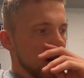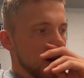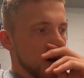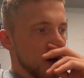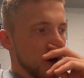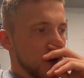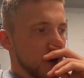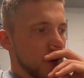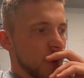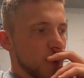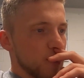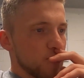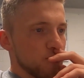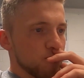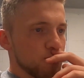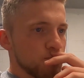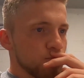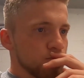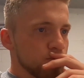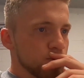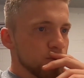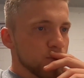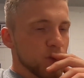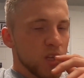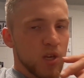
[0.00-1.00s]
and
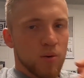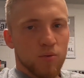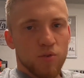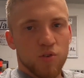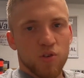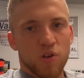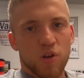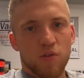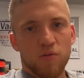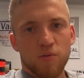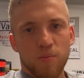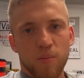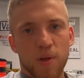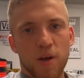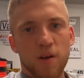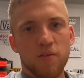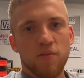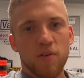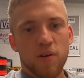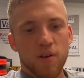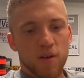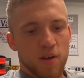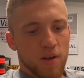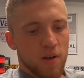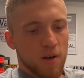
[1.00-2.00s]
yeah, we'll just go from
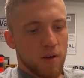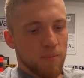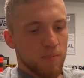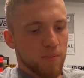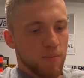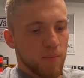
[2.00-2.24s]
there, really.